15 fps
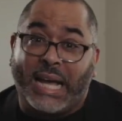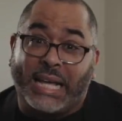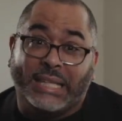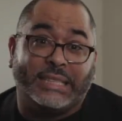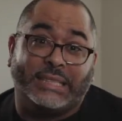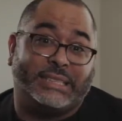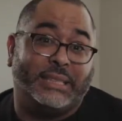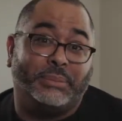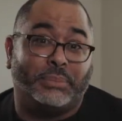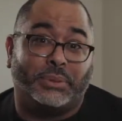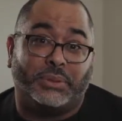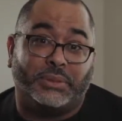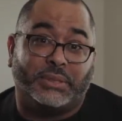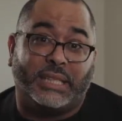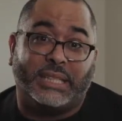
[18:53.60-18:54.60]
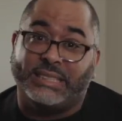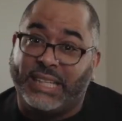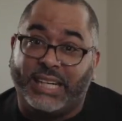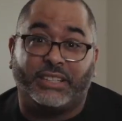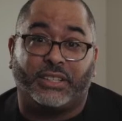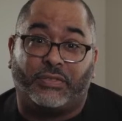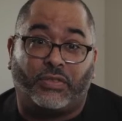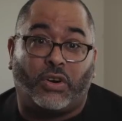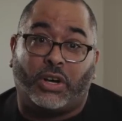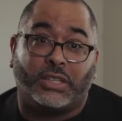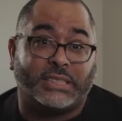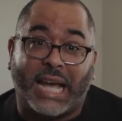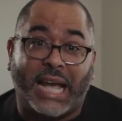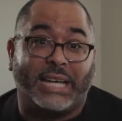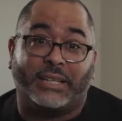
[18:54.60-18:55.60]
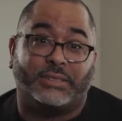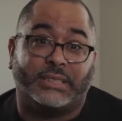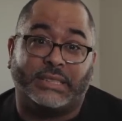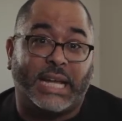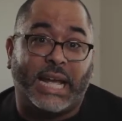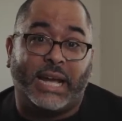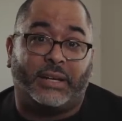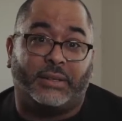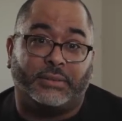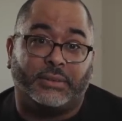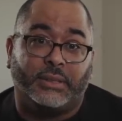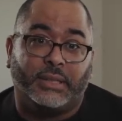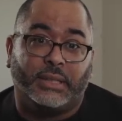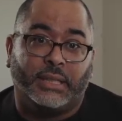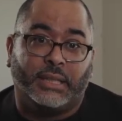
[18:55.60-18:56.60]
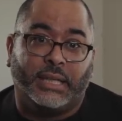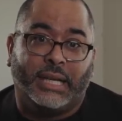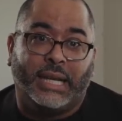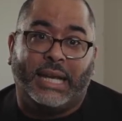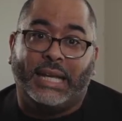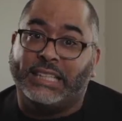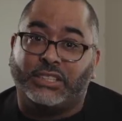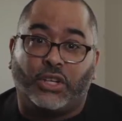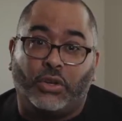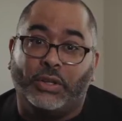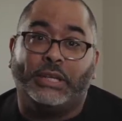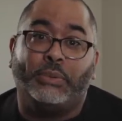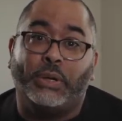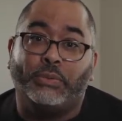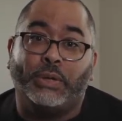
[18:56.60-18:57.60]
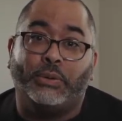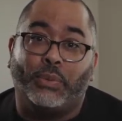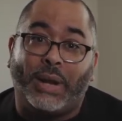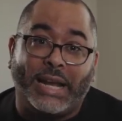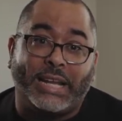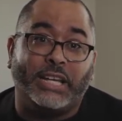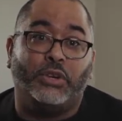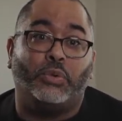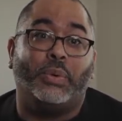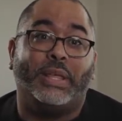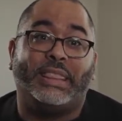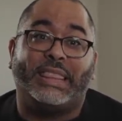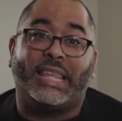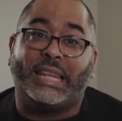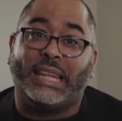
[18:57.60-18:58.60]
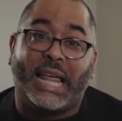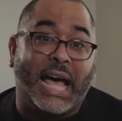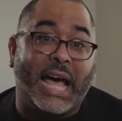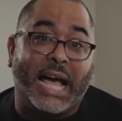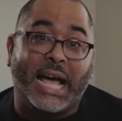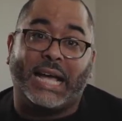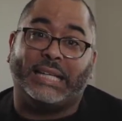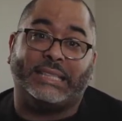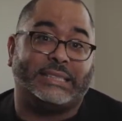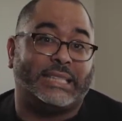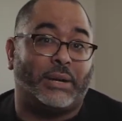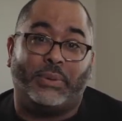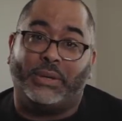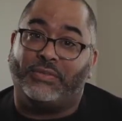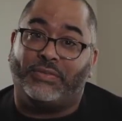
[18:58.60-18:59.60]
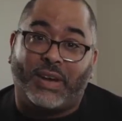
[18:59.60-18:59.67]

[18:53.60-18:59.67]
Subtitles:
beyond the symbols and tear the false idols down. It is only when we reckon with the lies that we